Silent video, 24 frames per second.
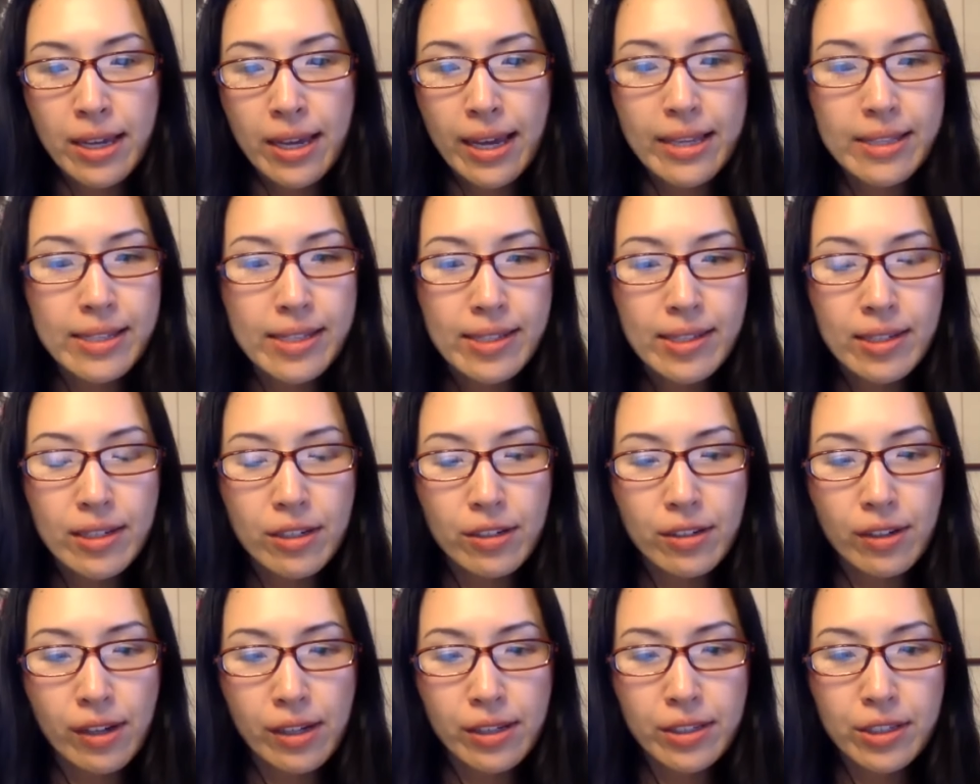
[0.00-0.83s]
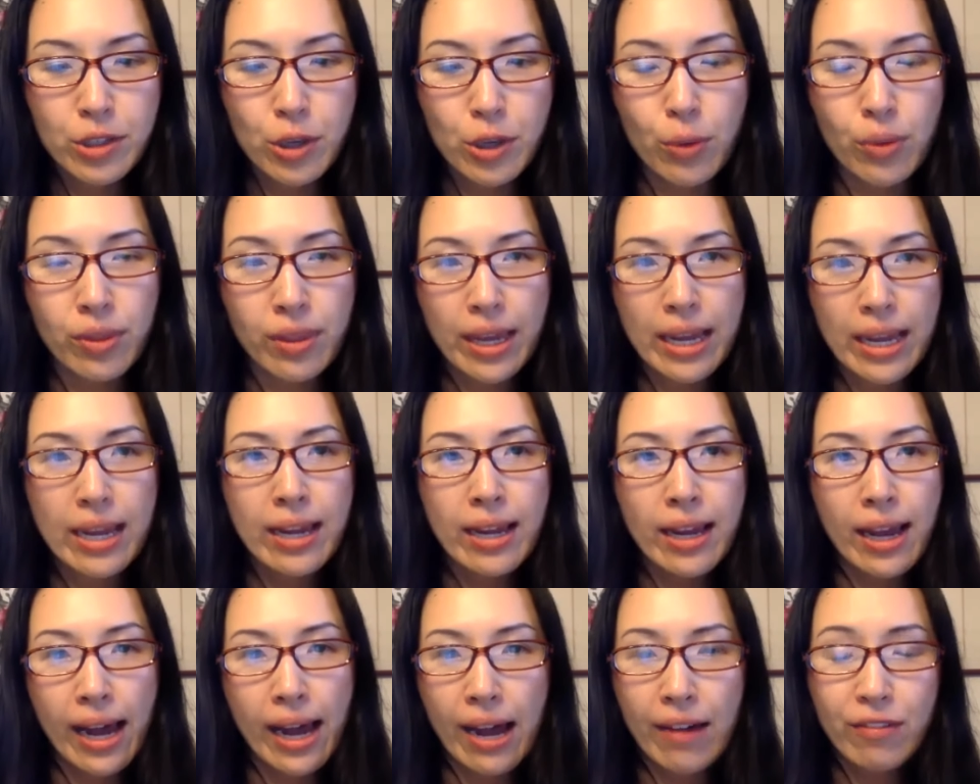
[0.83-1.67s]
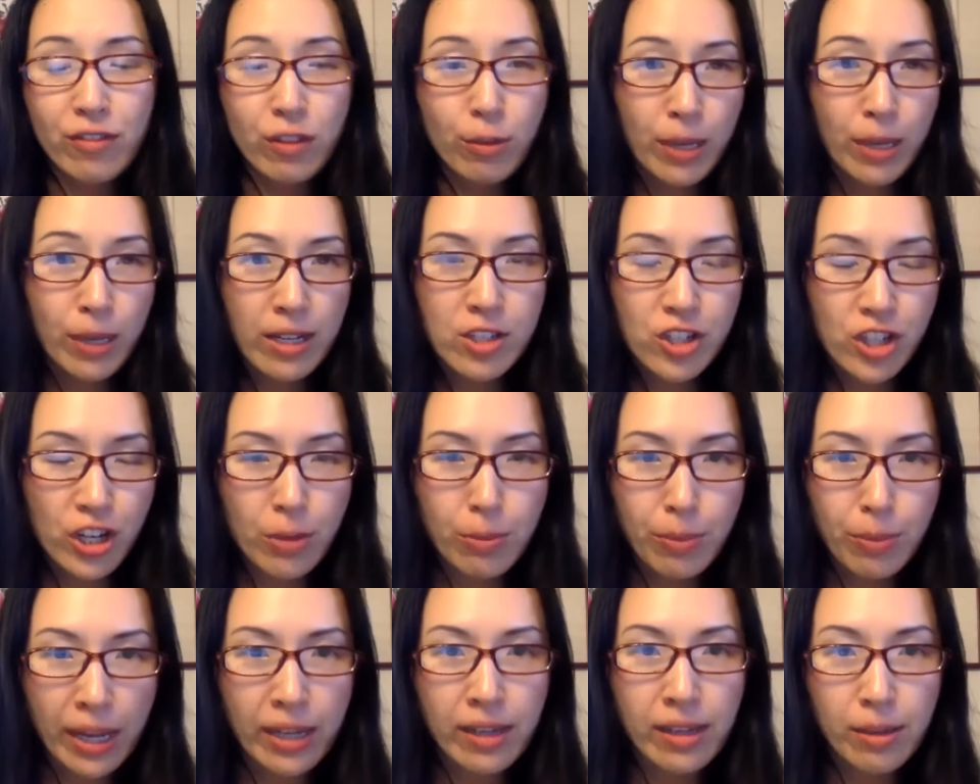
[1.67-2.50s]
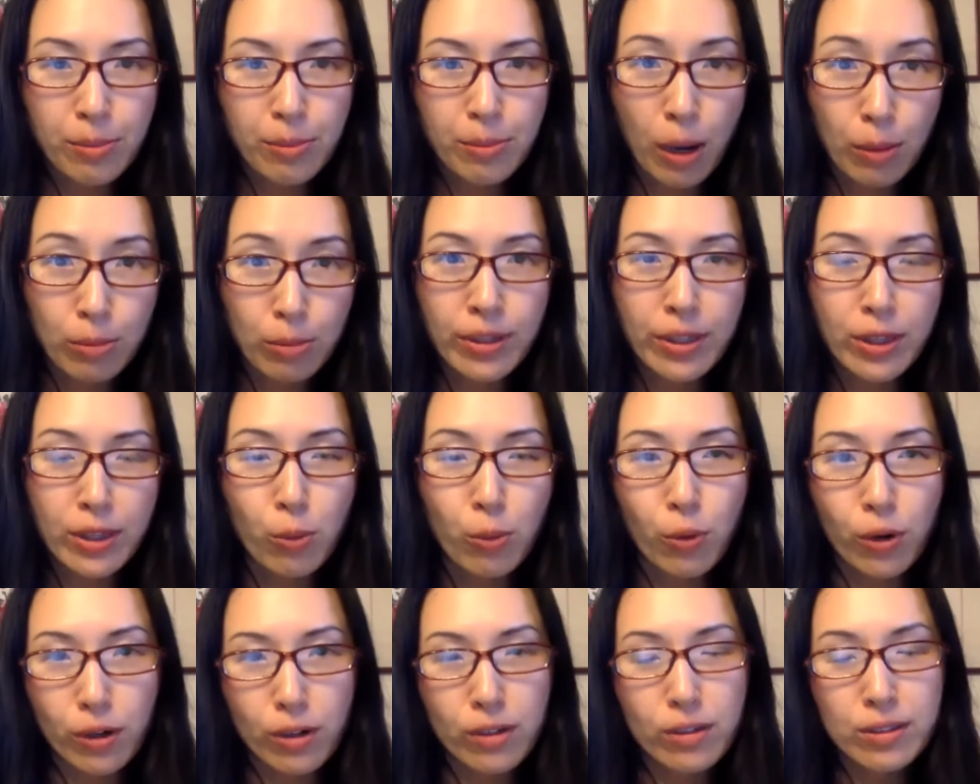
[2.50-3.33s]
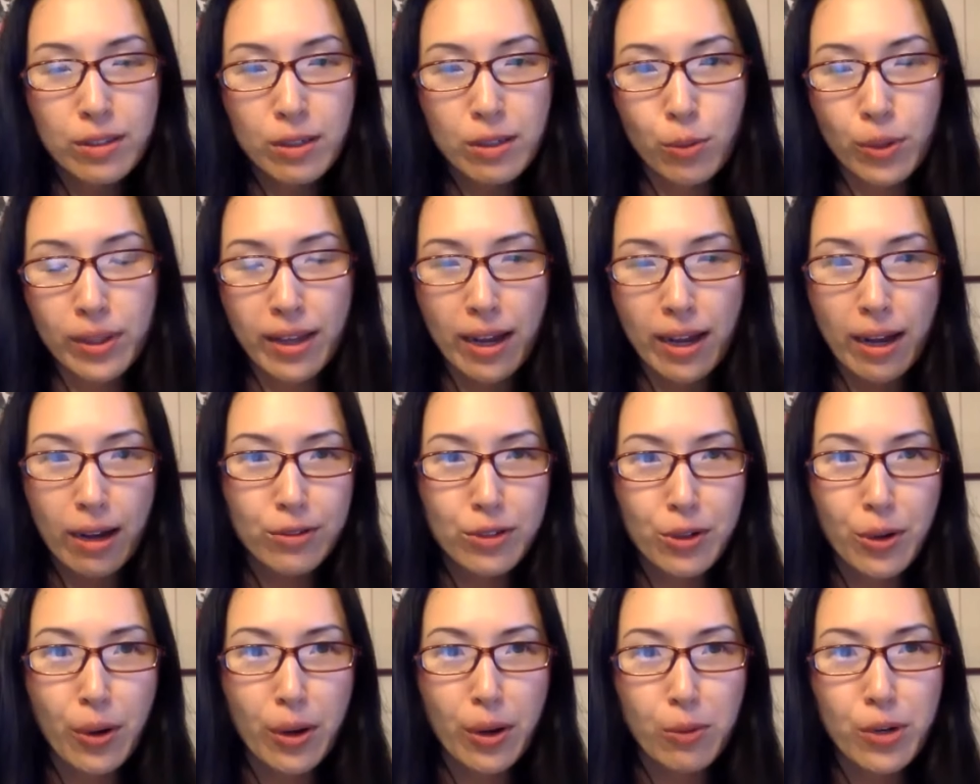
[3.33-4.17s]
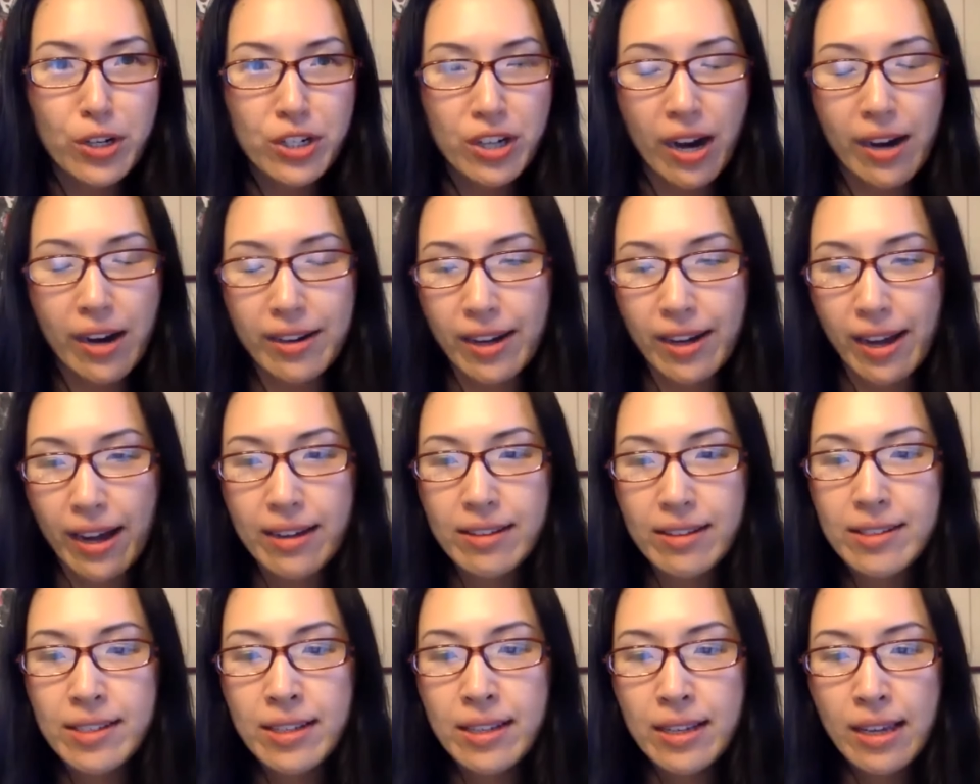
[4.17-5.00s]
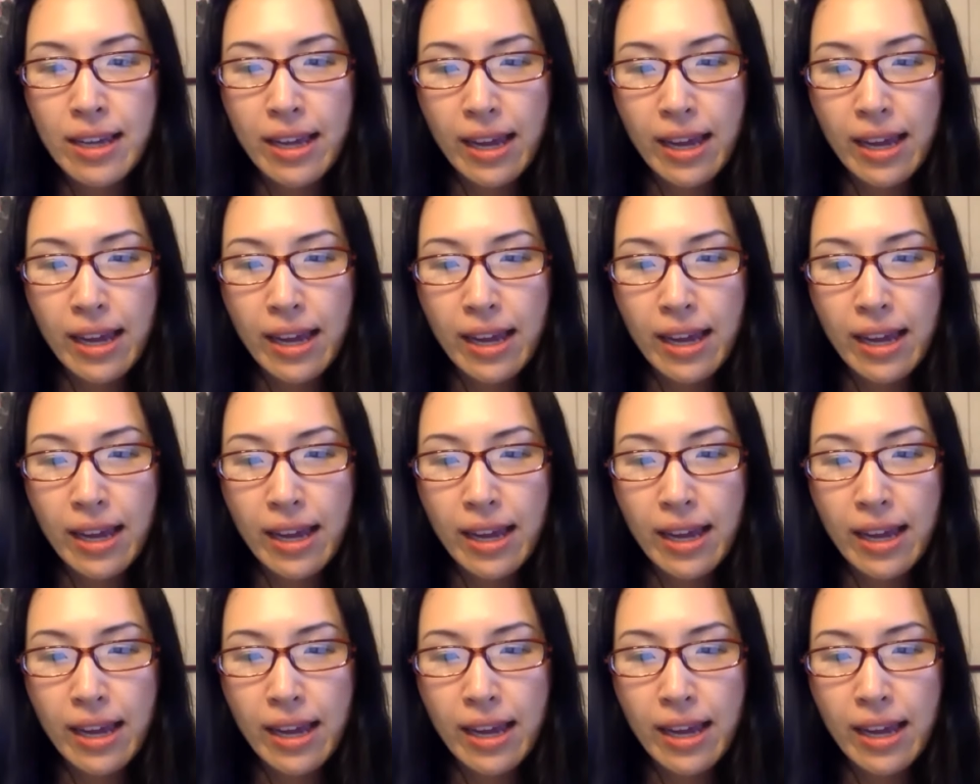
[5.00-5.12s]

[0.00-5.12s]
And so they have the biggest gene bank probably in the world without knowing what China has.